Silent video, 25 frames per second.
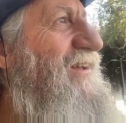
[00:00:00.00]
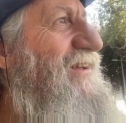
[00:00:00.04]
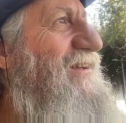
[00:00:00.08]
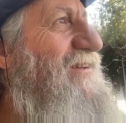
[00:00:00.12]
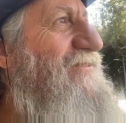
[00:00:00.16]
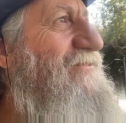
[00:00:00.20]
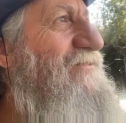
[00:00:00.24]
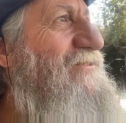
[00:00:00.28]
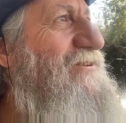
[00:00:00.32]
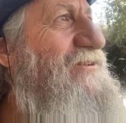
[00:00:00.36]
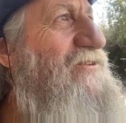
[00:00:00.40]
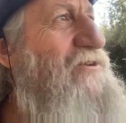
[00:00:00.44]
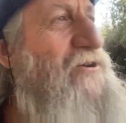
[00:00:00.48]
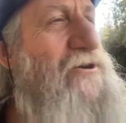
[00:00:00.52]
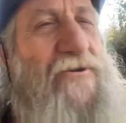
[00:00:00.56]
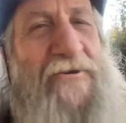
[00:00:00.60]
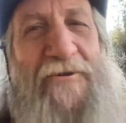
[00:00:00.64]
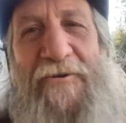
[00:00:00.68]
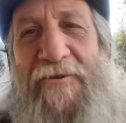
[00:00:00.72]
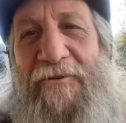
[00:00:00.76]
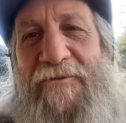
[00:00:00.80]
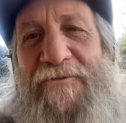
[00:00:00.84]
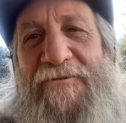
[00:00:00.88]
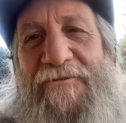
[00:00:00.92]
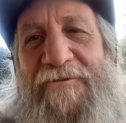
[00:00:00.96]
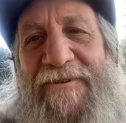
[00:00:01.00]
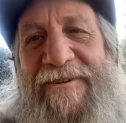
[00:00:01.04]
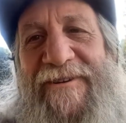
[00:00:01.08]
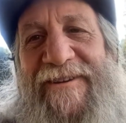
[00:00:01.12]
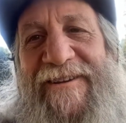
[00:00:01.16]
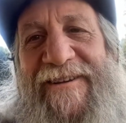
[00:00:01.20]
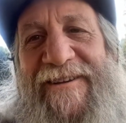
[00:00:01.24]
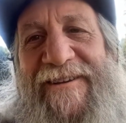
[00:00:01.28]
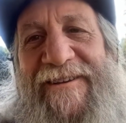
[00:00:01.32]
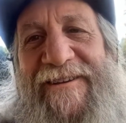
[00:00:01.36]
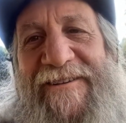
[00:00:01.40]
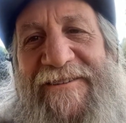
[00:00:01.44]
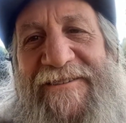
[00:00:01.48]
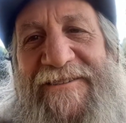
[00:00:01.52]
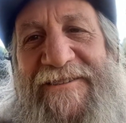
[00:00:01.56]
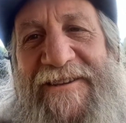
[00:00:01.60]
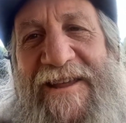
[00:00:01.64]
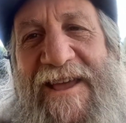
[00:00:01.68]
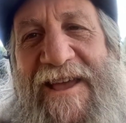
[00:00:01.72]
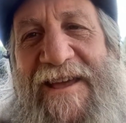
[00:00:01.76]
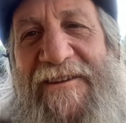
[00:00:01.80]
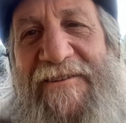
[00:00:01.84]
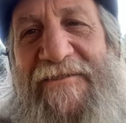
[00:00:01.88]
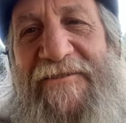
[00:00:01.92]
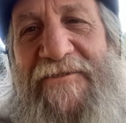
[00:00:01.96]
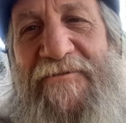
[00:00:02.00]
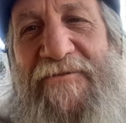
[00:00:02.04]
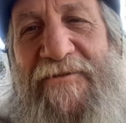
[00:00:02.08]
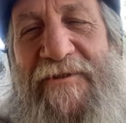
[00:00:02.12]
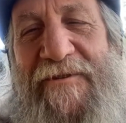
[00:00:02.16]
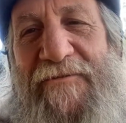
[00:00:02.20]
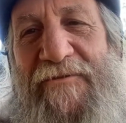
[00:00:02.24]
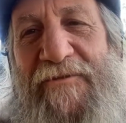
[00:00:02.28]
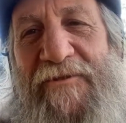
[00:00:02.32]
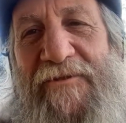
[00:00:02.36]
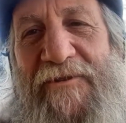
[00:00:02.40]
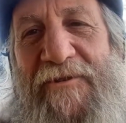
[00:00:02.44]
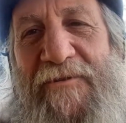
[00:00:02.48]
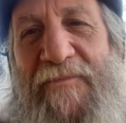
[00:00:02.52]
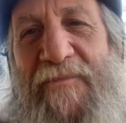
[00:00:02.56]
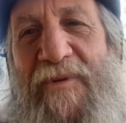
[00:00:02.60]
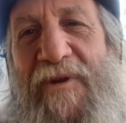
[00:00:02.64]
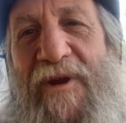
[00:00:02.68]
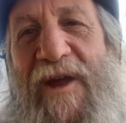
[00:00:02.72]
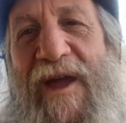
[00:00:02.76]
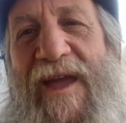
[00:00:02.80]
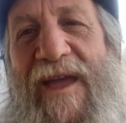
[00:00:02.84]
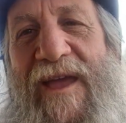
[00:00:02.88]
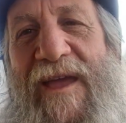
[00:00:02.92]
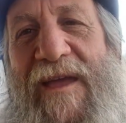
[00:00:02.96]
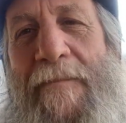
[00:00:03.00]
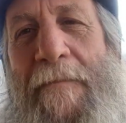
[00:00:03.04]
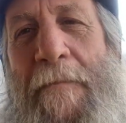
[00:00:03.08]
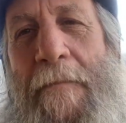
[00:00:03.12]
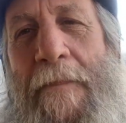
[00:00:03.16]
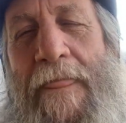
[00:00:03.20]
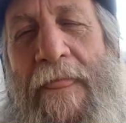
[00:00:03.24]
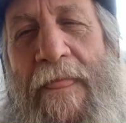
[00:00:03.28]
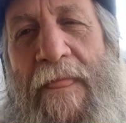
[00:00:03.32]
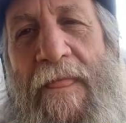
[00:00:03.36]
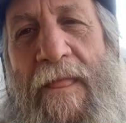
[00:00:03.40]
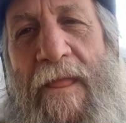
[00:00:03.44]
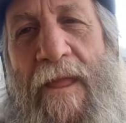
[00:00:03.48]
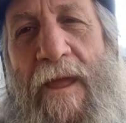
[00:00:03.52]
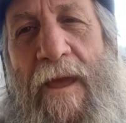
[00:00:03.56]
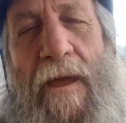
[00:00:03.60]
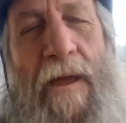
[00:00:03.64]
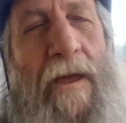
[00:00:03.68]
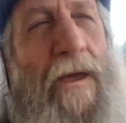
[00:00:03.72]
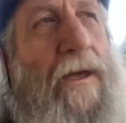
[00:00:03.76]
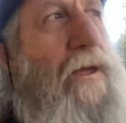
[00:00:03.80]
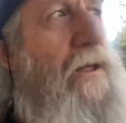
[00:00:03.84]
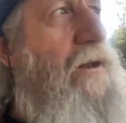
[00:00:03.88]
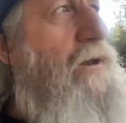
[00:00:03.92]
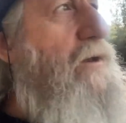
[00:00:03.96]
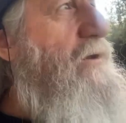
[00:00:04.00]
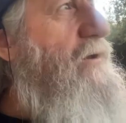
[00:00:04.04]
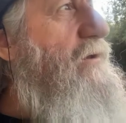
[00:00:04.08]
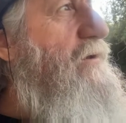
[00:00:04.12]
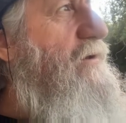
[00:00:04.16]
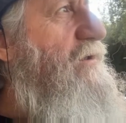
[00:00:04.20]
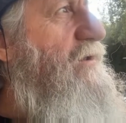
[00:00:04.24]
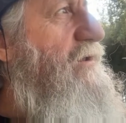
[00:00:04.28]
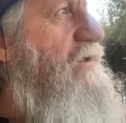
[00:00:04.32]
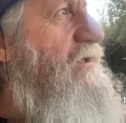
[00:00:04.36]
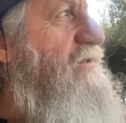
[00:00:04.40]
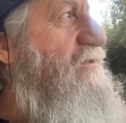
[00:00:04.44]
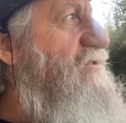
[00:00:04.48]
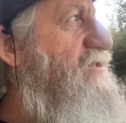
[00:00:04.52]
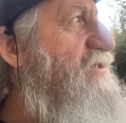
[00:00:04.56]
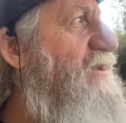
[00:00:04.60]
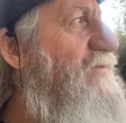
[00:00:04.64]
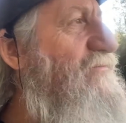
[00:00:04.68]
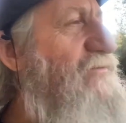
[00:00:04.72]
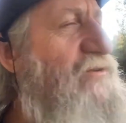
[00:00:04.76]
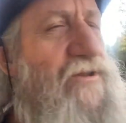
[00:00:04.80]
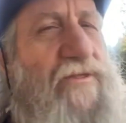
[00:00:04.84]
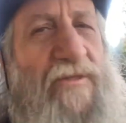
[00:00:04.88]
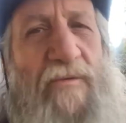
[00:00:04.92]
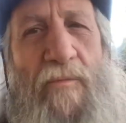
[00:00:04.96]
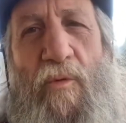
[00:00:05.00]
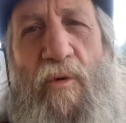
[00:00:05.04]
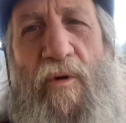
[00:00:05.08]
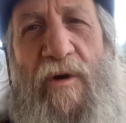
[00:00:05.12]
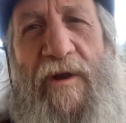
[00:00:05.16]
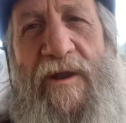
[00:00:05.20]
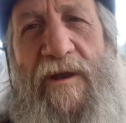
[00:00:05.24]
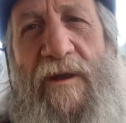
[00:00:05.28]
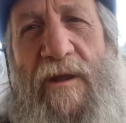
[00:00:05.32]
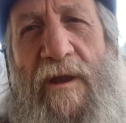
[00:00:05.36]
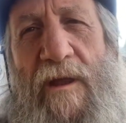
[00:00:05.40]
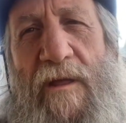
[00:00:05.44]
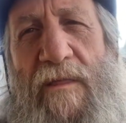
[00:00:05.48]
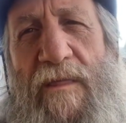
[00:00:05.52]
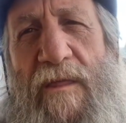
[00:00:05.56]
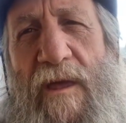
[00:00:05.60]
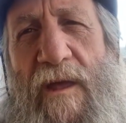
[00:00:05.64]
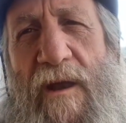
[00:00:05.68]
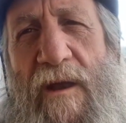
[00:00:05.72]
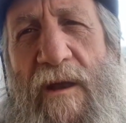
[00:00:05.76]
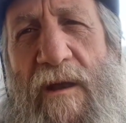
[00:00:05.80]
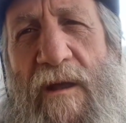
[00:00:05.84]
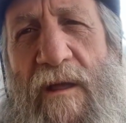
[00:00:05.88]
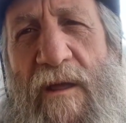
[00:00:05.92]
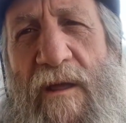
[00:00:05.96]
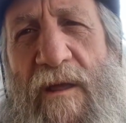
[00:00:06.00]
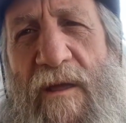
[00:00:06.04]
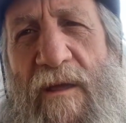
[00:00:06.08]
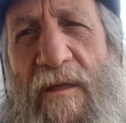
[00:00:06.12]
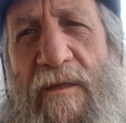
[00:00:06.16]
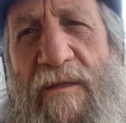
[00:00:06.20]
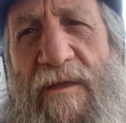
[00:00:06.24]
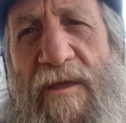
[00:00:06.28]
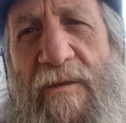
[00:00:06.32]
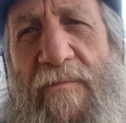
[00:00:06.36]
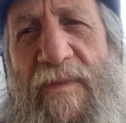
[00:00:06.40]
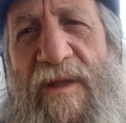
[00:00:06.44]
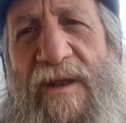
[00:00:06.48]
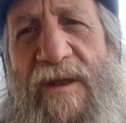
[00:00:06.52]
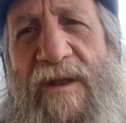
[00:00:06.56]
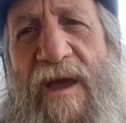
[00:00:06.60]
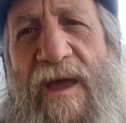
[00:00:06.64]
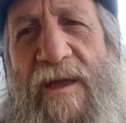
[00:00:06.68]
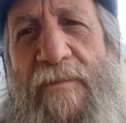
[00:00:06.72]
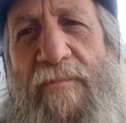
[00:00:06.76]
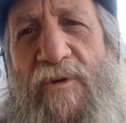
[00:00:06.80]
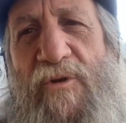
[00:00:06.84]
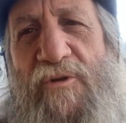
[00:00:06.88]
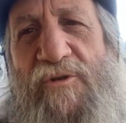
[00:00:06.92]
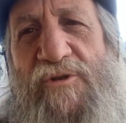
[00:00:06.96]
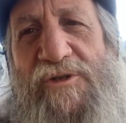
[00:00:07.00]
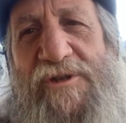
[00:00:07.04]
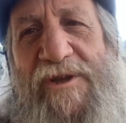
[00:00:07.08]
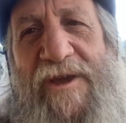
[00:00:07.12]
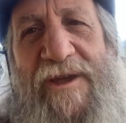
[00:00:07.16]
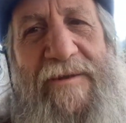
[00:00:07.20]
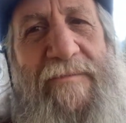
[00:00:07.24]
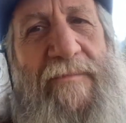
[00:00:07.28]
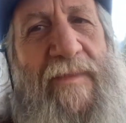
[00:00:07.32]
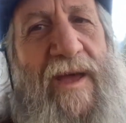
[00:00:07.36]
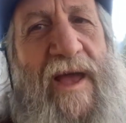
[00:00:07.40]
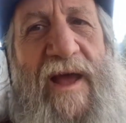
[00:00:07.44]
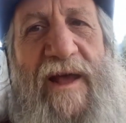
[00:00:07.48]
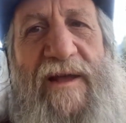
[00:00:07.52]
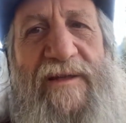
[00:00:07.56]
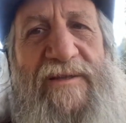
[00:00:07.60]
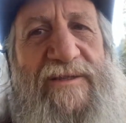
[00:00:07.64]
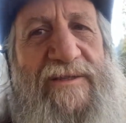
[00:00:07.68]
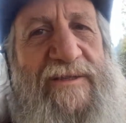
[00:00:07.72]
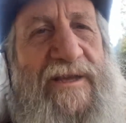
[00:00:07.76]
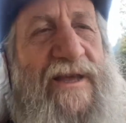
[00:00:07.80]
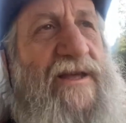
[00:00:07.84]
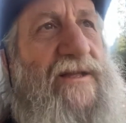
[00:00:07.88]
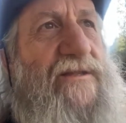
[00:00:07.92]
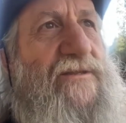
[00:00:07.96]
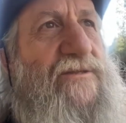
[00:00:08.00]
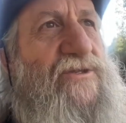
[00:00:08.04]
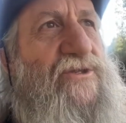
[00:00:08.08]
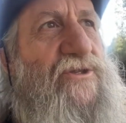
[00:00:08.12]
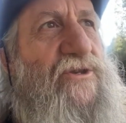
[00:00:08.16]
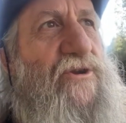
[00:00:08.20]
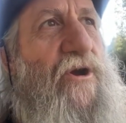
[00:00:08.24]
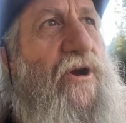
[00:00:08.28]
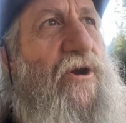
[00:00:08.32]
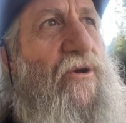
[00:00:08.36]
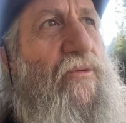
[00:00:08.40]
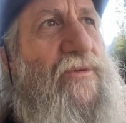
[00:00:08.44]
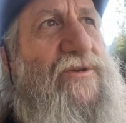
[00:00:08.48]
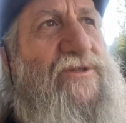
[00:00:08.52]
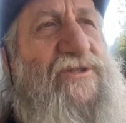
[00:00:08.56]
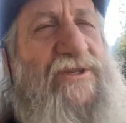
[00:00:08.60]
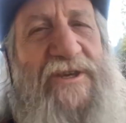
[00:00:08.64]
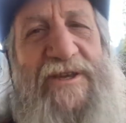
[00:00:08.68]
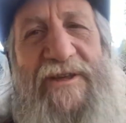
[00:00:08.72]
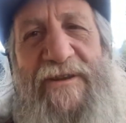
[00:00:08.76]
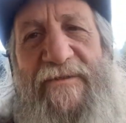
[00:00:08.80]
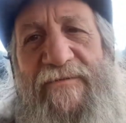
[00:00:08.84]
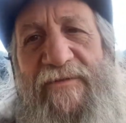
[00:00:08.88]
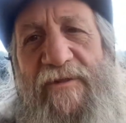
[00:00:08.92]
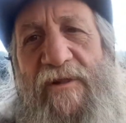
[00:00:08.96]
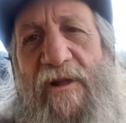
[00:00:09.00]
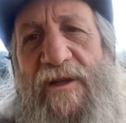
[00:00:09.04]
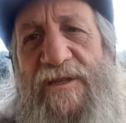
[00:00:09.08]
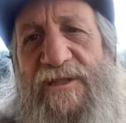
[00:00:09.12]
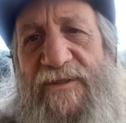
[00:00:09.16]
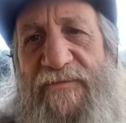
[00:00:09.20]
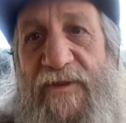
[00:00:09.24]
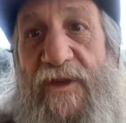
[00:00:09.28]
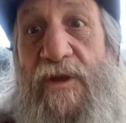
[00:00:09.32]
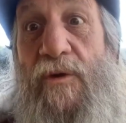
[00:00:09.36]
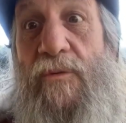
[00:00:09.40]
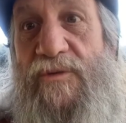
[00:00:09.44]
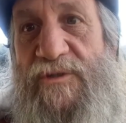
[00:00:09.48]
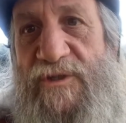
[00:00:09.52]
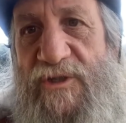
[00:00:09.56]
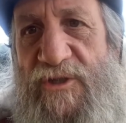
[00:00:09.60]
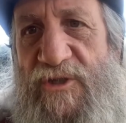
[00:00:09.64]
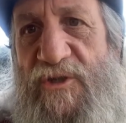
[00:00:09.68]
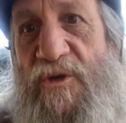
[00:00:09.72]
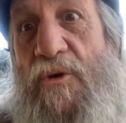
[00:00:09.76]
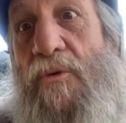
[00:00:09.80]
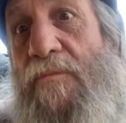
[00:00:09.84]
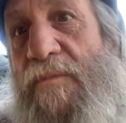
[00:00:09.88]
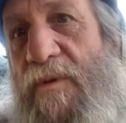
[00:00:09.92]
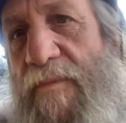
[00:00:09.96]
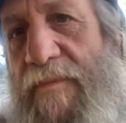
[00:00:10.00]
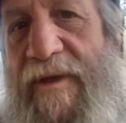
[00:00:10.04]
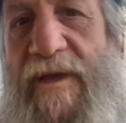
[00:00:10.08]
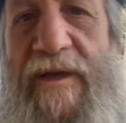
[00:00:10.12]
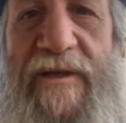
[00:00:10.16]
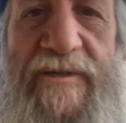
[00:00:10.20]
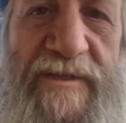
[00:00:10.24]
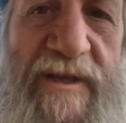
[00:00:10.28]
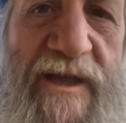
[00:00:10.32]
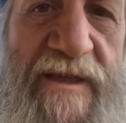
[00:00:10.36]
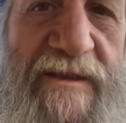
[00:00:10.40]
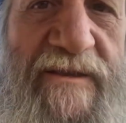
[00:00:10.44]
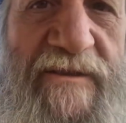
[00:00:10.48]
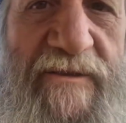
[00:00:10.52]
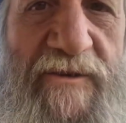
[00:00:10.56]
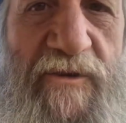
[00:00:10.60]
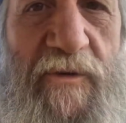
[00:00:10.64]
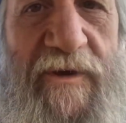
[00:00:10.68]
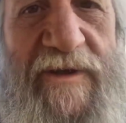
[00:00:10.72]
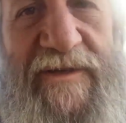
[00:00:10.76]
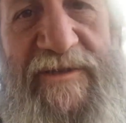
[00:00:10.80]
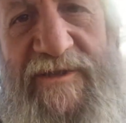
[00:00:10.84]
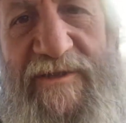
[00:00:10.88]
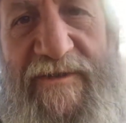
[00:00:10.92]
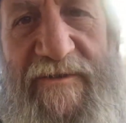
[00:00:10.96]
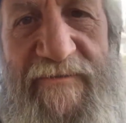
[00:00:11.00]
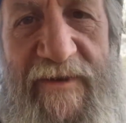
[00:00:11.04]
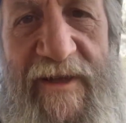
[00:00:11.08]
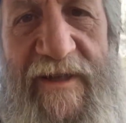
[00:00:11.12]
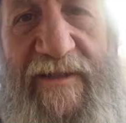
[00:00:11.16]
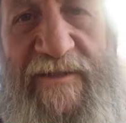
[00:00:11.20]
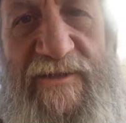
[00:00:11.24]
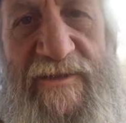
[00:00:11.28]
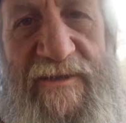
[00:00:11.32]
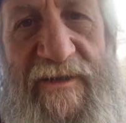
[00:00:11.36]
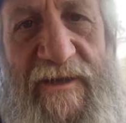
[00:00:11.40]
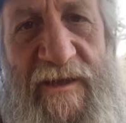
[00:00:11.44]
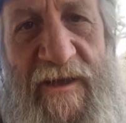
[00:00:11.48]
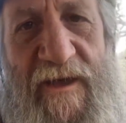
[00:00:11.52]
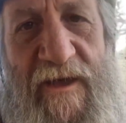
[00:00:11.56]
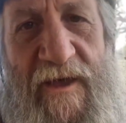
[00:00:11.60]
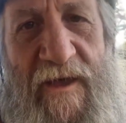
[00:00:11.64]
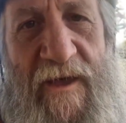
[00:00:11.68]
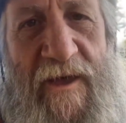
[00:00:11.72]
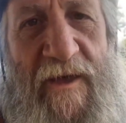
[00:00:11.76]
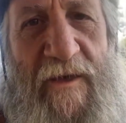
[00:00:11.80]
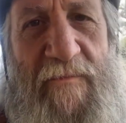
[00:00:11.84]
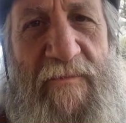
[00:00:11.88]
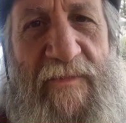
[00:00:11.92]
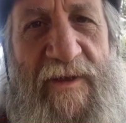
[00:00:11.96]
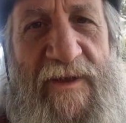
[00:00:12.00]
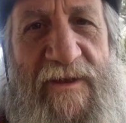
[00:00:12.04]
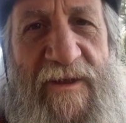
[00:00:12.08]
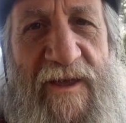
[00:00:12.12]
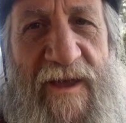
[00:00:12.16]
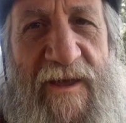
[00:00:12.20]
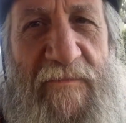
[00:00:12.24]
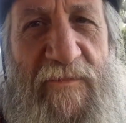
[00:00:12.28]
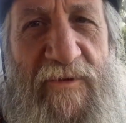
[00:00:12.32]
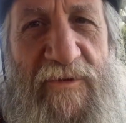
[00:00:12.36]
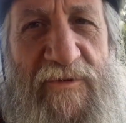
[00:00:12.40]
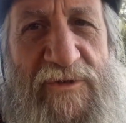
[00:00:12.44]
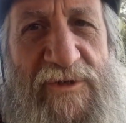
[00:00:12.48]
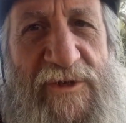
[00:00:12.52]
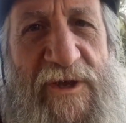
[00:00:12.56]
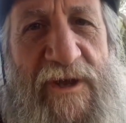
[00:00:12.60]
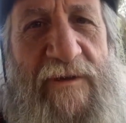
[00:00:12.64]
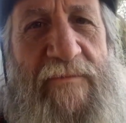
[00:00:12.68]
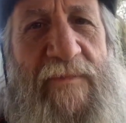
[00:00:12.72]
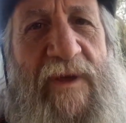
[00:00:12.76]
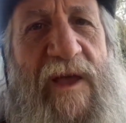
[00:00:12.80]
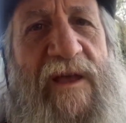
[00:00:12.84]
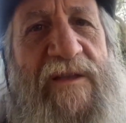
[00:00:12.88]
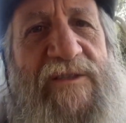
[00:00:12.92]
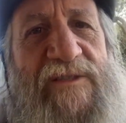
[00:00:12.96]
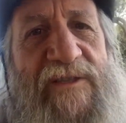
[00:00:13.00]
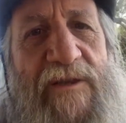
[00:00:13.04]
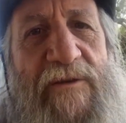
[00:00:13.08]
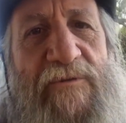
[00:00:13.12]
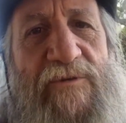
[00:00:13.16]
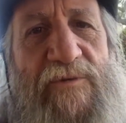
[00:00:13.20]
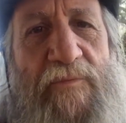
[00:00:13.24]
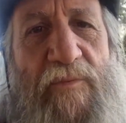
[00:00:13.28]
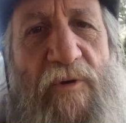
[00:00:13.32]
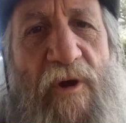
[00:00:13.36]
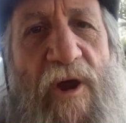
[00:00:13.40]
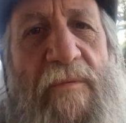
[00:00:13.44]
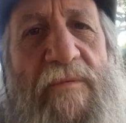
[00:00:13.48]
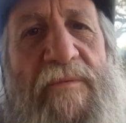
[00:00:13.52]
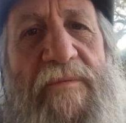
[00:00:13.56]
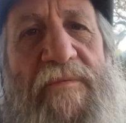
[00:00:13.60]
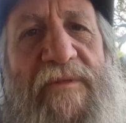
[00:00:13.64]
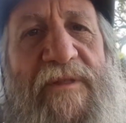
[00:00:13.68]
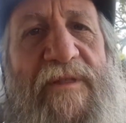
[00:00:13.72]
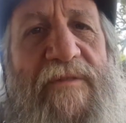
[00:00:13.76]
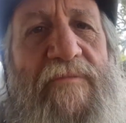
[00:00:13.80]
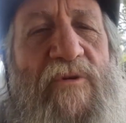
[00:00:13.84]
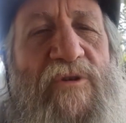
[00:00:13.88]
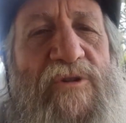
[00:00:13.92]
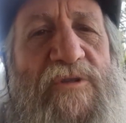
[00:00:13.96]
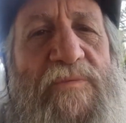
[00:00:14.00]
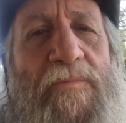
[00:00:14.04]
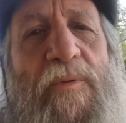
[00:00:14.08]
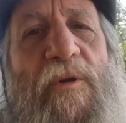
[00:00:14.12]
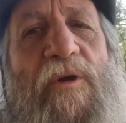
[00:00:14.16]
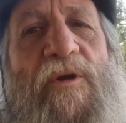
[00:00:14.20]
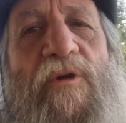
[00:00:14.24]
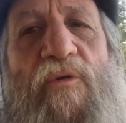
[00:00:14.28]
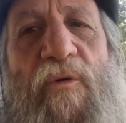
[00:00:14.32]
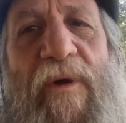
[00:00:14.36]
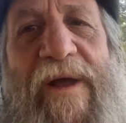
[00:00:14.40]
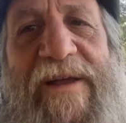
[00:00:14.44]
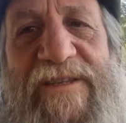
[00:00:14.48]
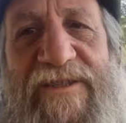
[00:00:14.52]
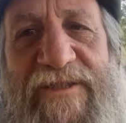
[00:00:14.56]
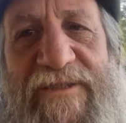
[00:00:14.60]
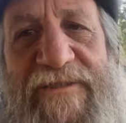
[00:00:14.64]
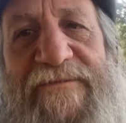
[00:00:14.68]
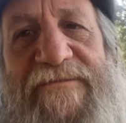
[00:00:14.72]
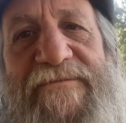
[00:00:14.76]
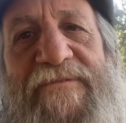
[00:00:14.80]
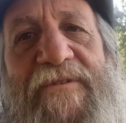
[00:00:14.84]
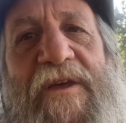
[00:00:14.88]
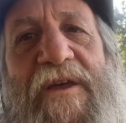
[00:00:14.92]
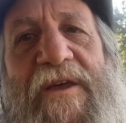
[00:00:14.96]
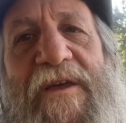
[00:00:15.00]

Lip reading: We go stand in the river and pray, and at 7 in the morning, and then the midnight moonshine mass and cigar, whiskey, and philosophy. It was assumed, because I did crazy events like midnight moonshine mass, that it was probably the most progressive